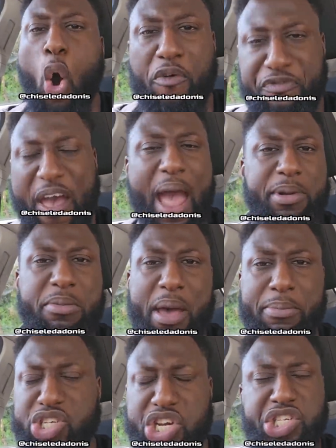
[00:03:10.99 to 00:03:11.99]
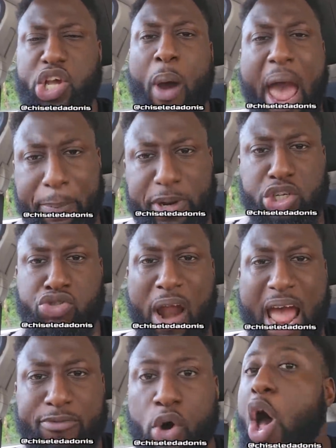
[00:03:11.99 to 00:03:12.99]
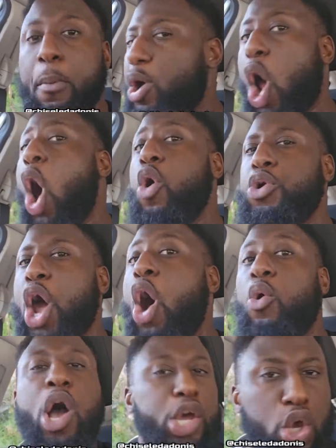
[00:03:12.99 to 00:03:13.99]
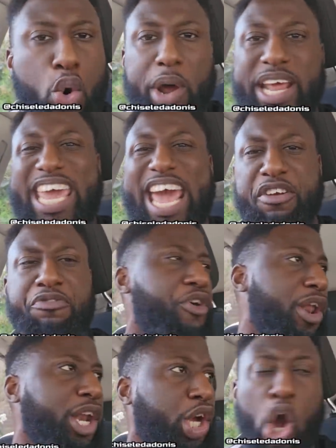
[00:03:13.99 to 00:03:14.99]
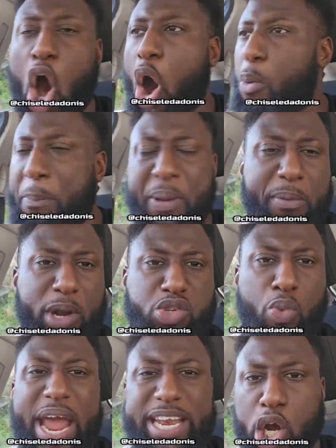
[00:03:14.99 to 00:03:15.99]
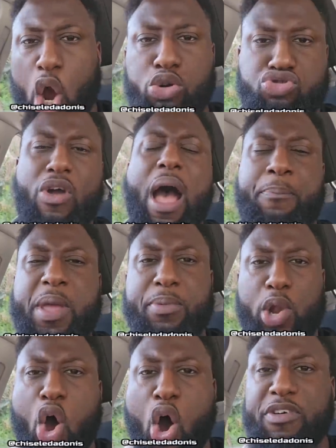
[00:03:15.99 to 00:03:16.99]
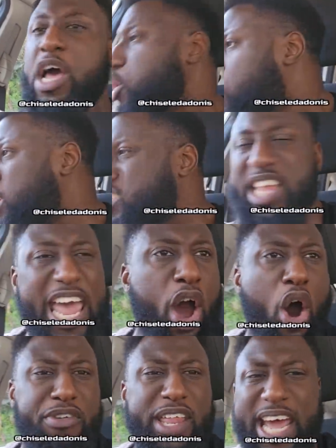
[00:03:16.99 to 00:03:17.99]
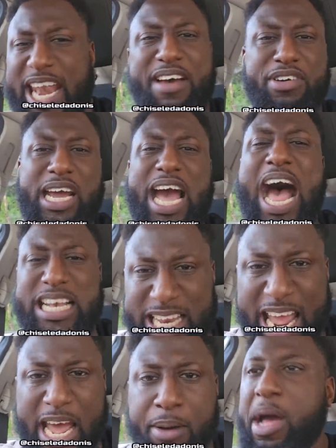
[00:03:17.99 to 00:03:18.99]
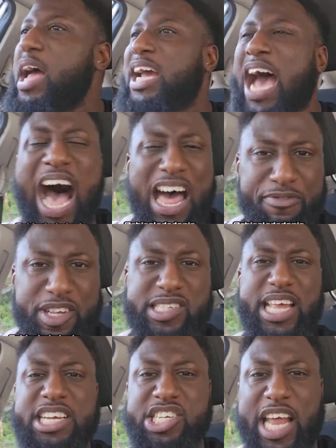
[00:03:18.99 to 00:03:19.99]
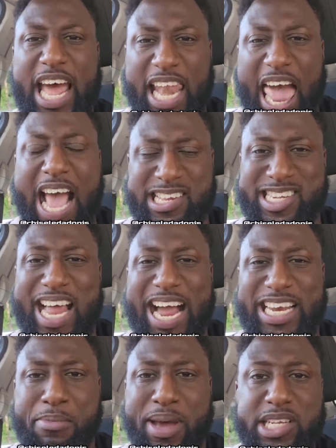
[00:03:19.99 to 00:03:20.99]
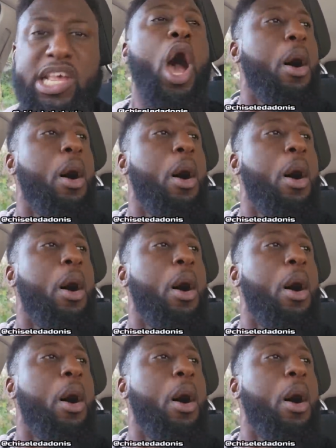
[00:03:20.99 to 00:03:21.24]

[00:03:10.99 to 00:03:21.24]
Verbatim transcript: or family member just so happened to travel. But oh no, you want to get in front of the car when people is waiting to go drop people off. You want to stay over there and have a goddamn conversation that lasts 90 minutes.